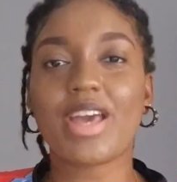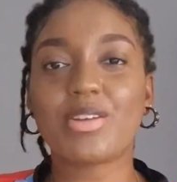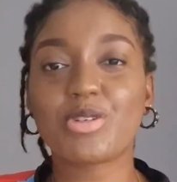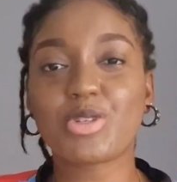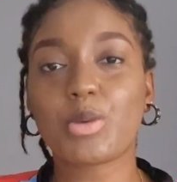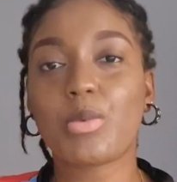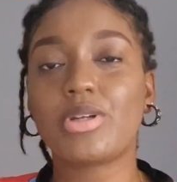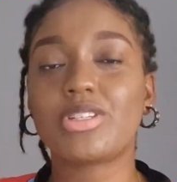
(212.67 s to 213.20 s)
I know
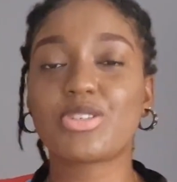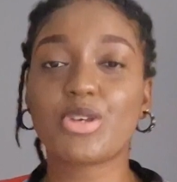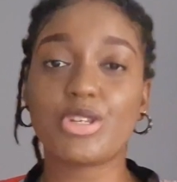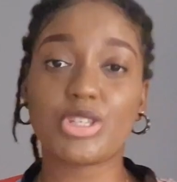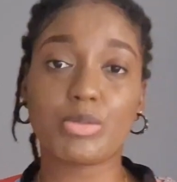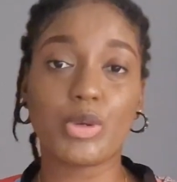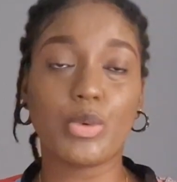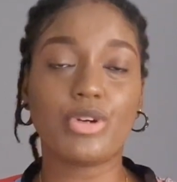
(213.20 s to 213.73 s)
someone is going
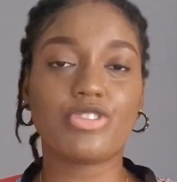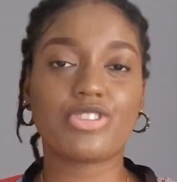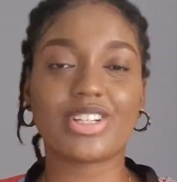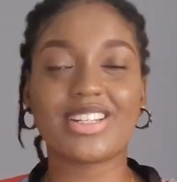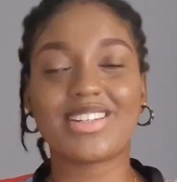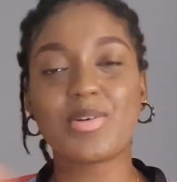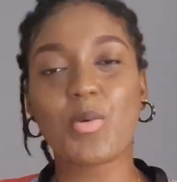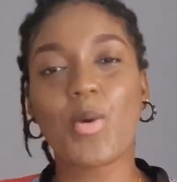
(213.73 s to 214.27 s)
to be
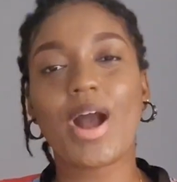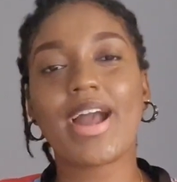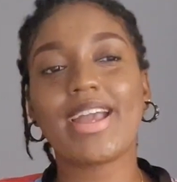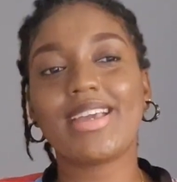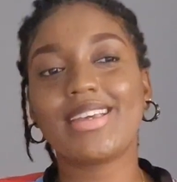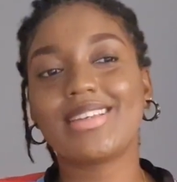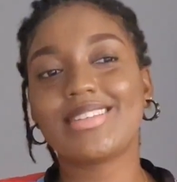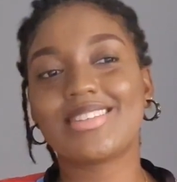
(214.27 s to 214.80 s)
wondering,
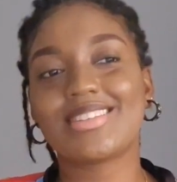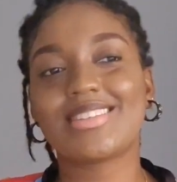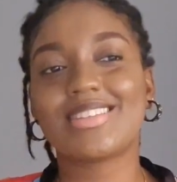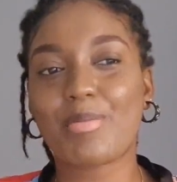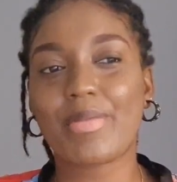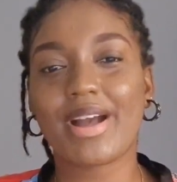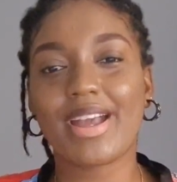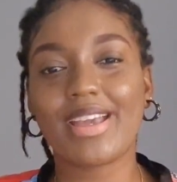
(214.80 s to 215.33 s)
why
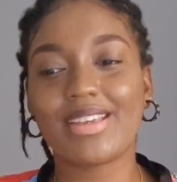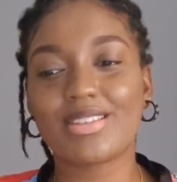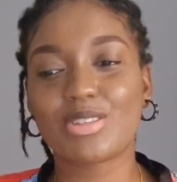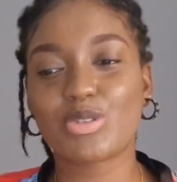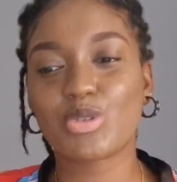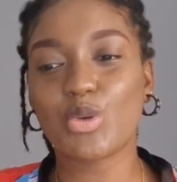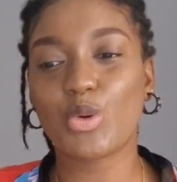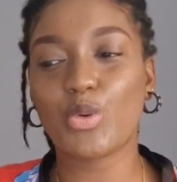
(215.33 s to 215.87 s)
am I
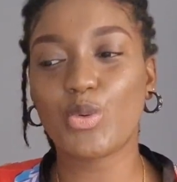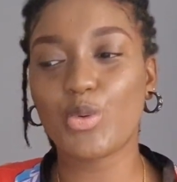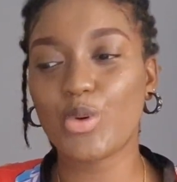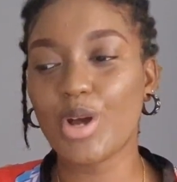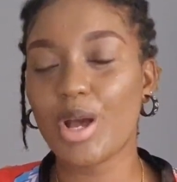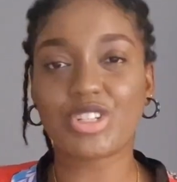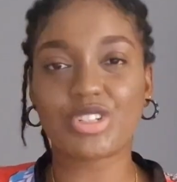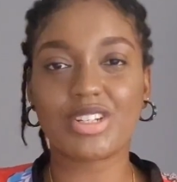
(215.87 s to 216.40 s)

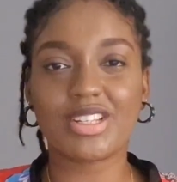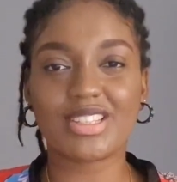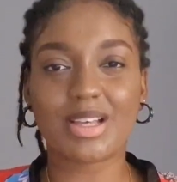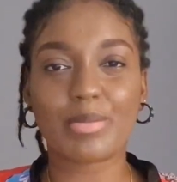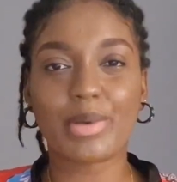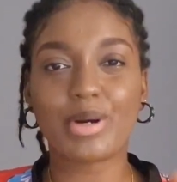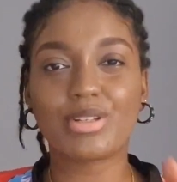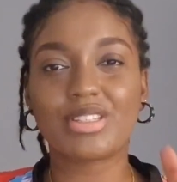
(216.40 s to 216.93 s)
so passionate
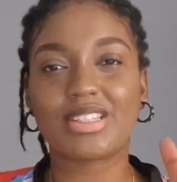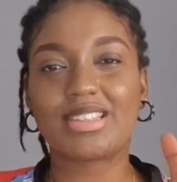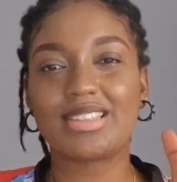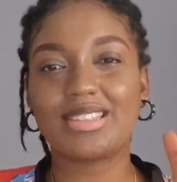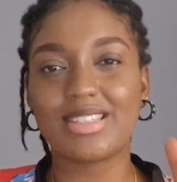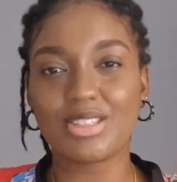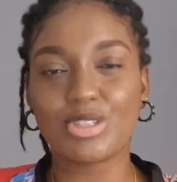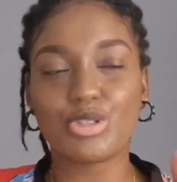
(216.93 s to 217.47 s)
about
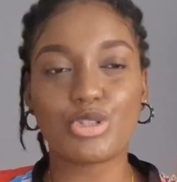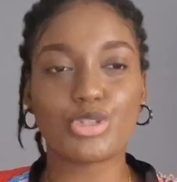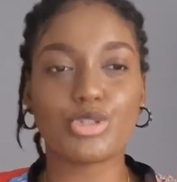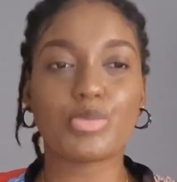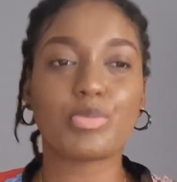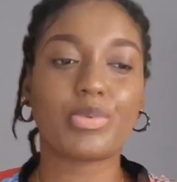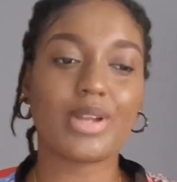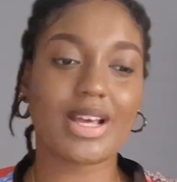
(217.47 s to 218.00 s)
this
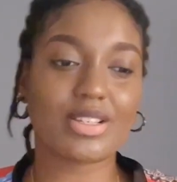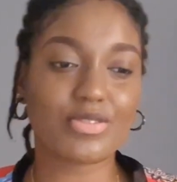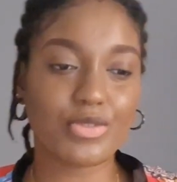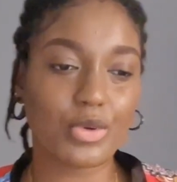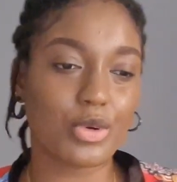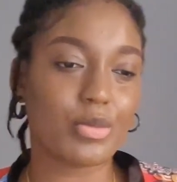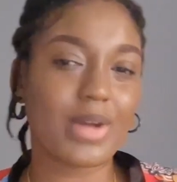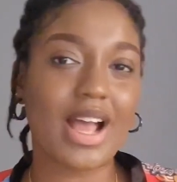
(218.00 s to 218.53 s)
YouTube
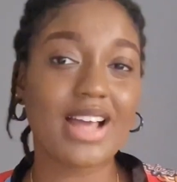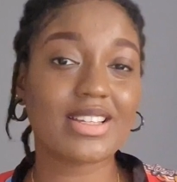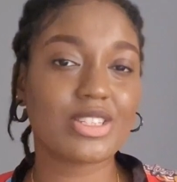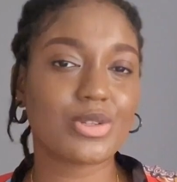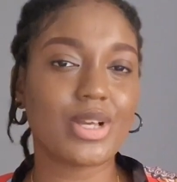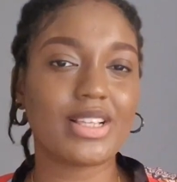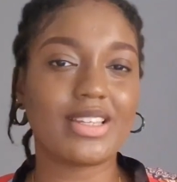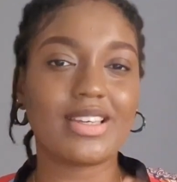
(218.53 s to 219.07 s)
platform?
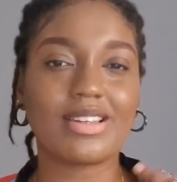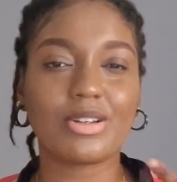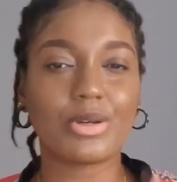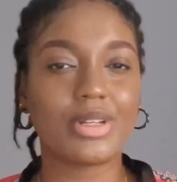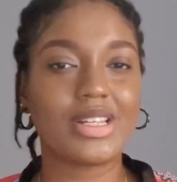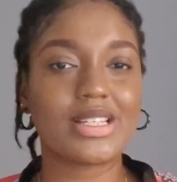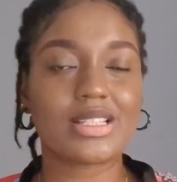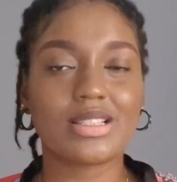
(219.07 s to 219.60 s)
Actually and
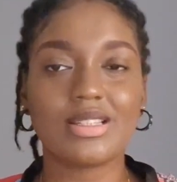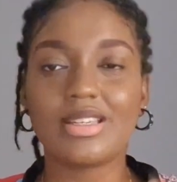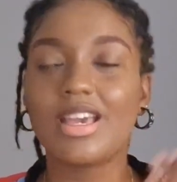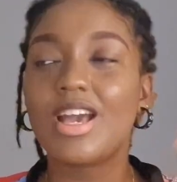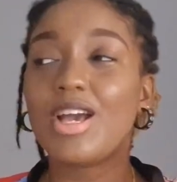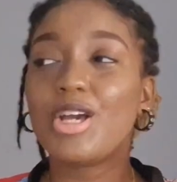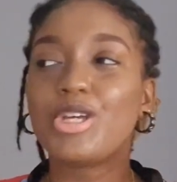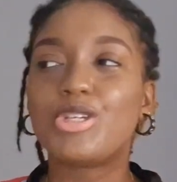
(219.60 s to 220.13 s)
honestly,
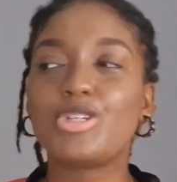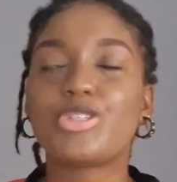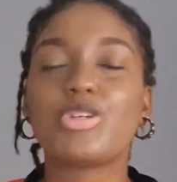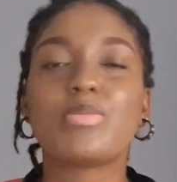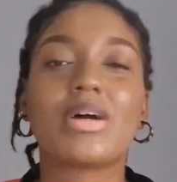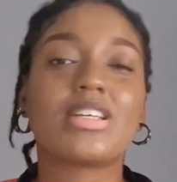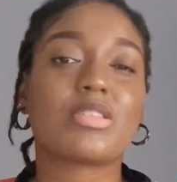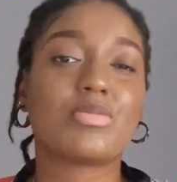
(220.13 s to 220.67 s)

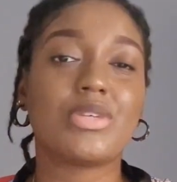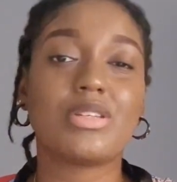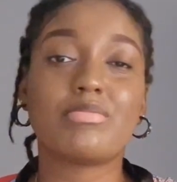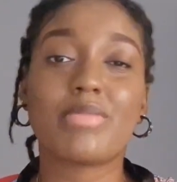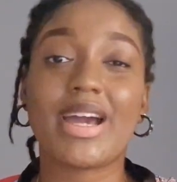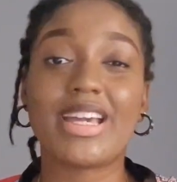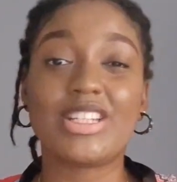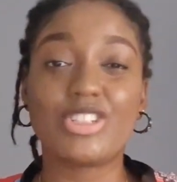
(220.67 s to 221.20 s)
YouTube has
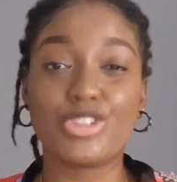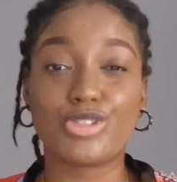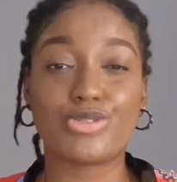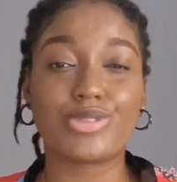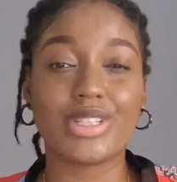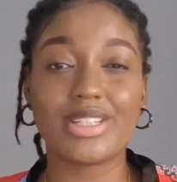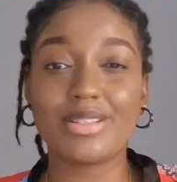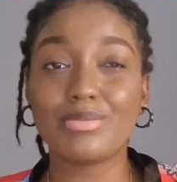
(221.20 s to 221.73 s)
been my
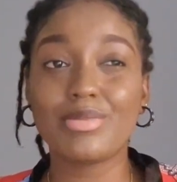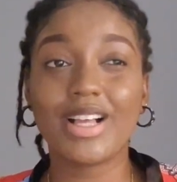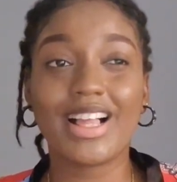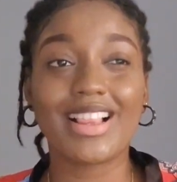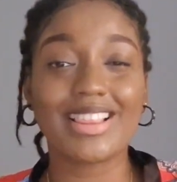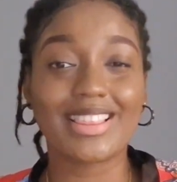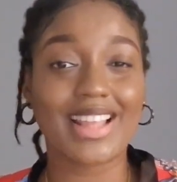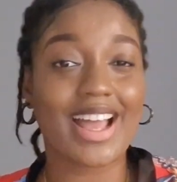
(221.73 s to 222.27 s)

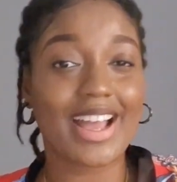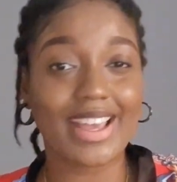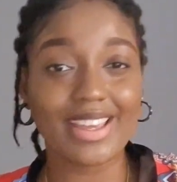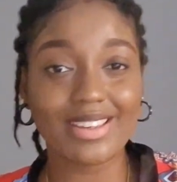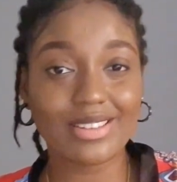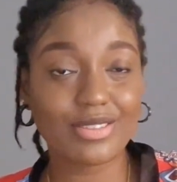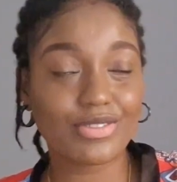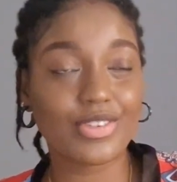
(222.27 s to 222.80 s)
dream
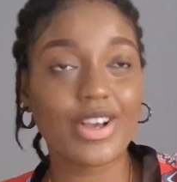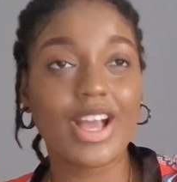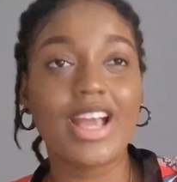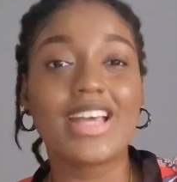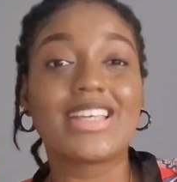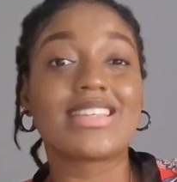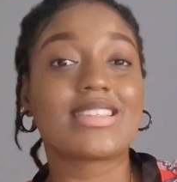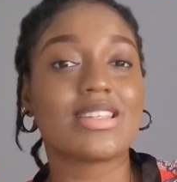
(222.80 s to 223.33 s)
life
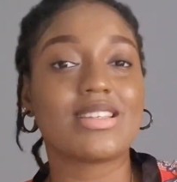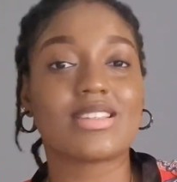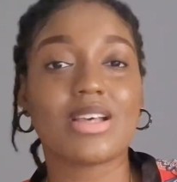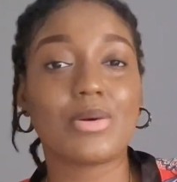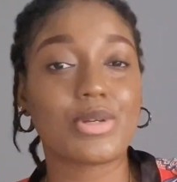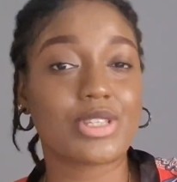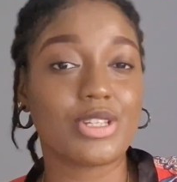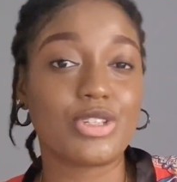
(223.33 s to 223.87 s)
since I
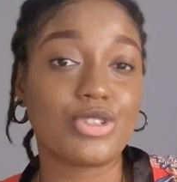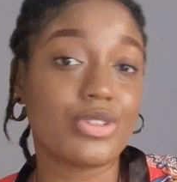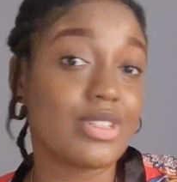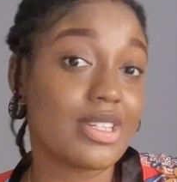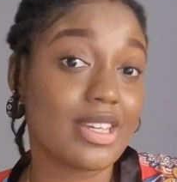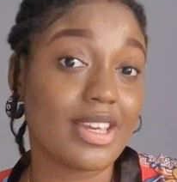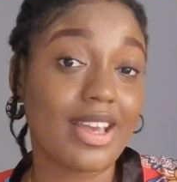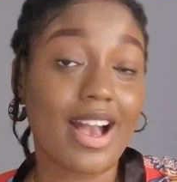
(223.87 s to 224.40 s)
was in
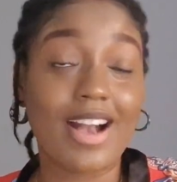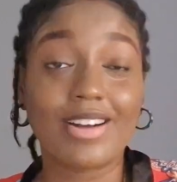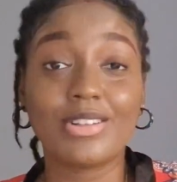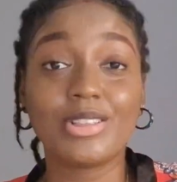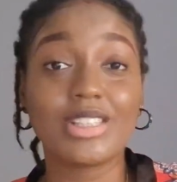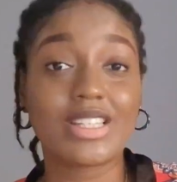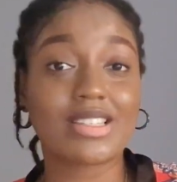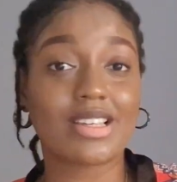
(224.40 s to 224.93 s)
uni. I
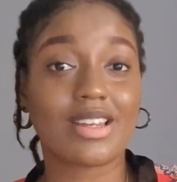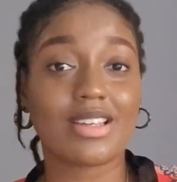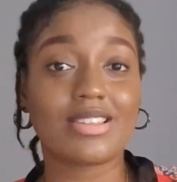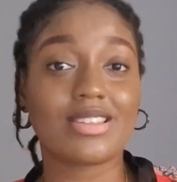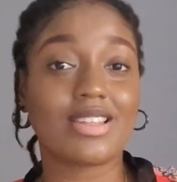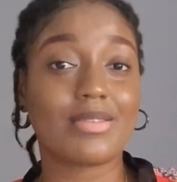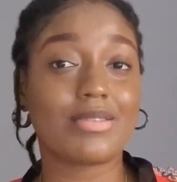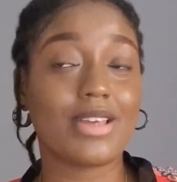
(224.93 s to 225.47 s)
only started
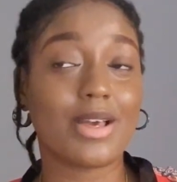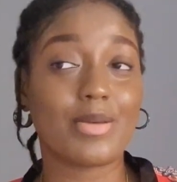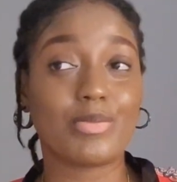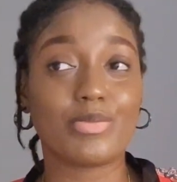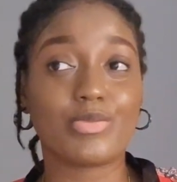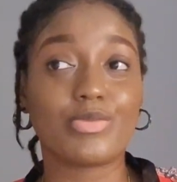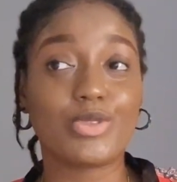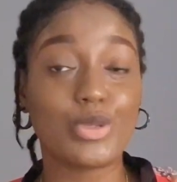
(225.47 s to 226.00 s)

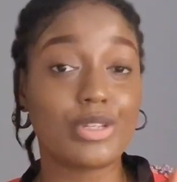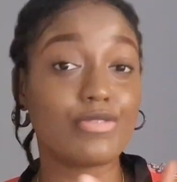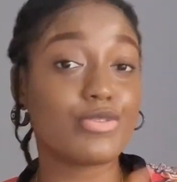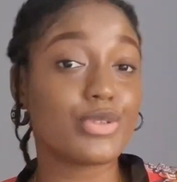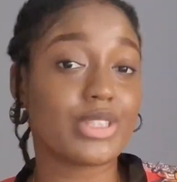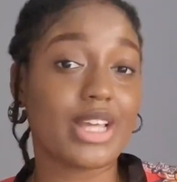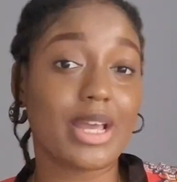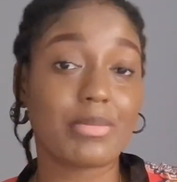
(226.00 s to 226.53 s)
doing
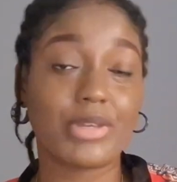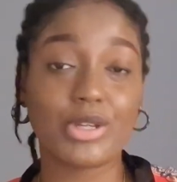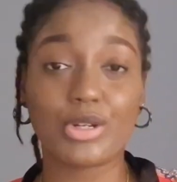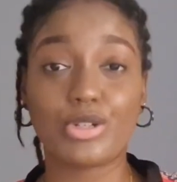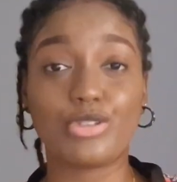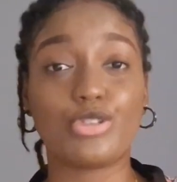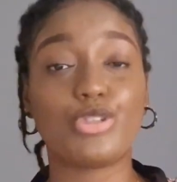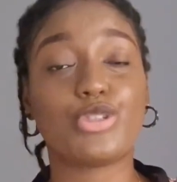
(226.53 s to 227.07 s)
full time here
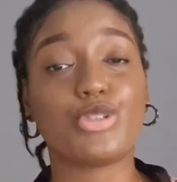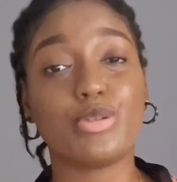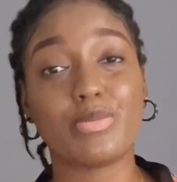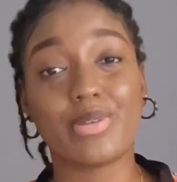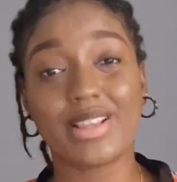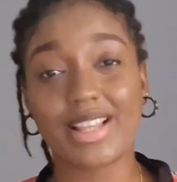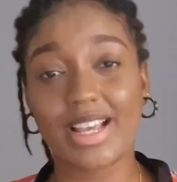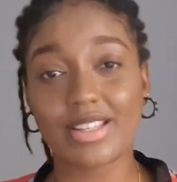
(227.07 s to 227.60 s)
on
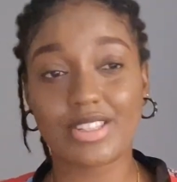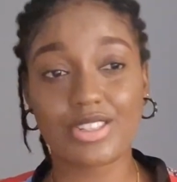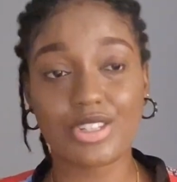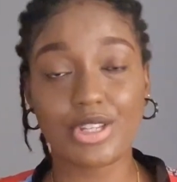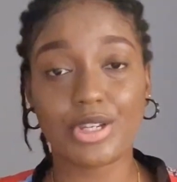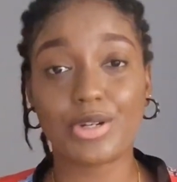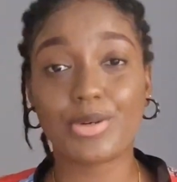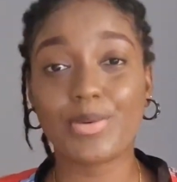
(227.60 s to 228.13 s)
YouTube last
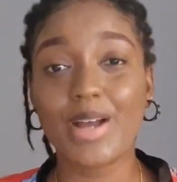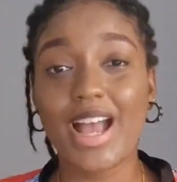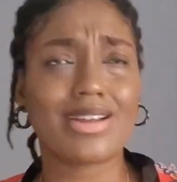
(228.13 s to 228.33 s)
year.